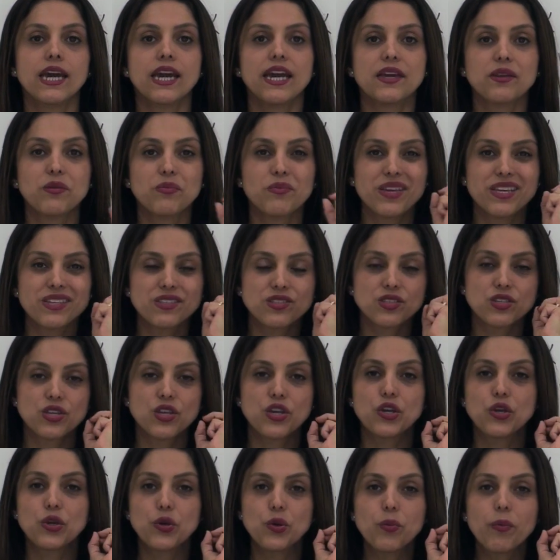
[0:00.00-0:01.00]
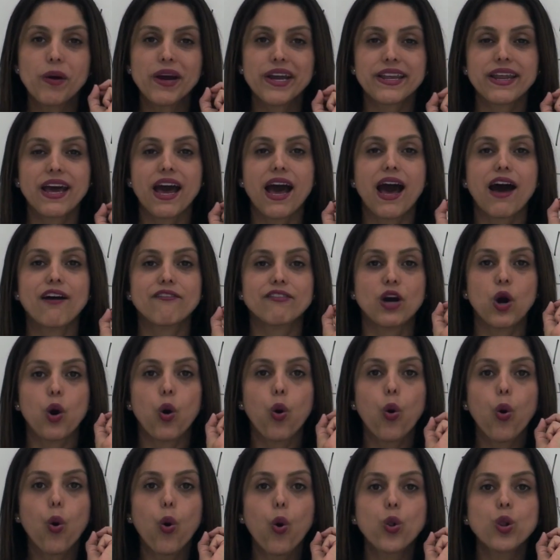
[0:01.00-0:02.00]
It means you might have a
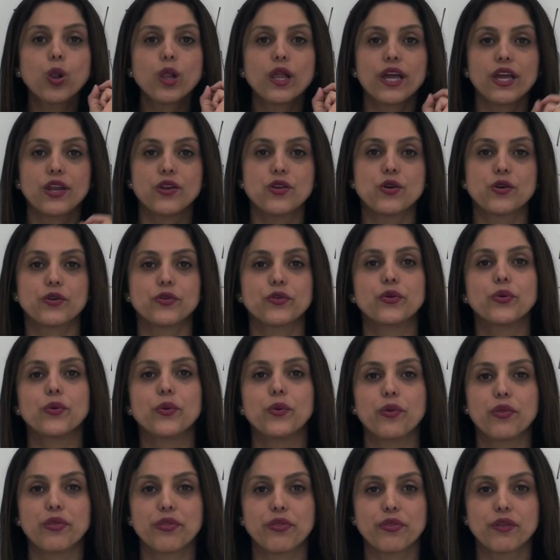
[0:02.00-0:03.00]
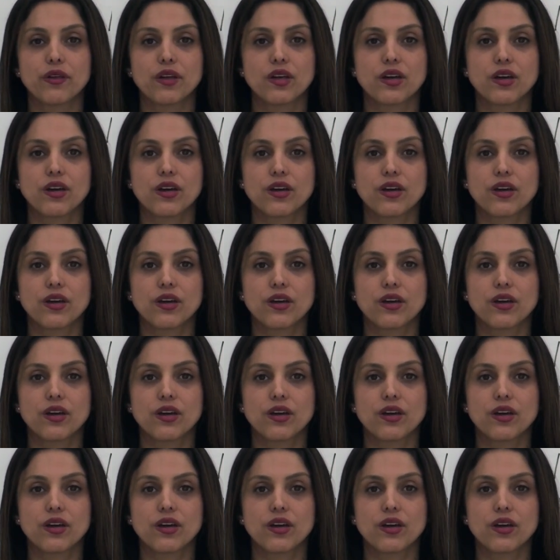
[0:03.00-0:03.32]
hole in your tooth.